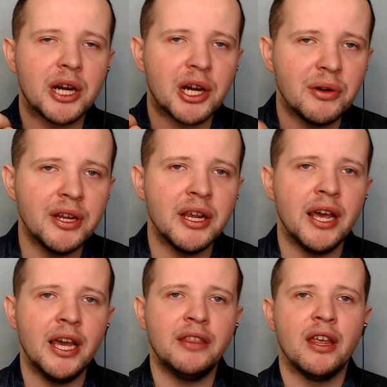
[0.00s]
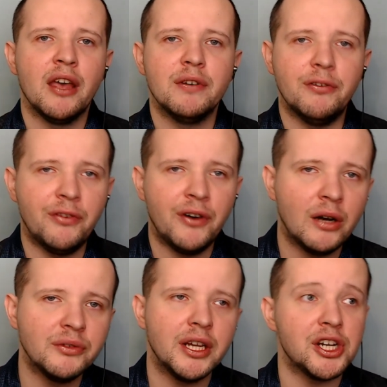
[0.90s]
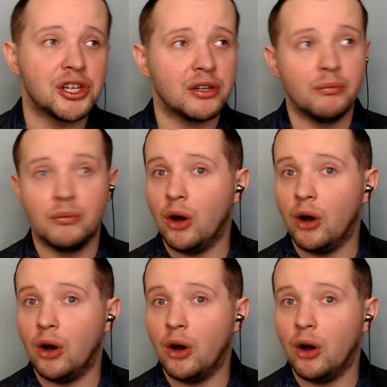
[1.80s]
create the foundation,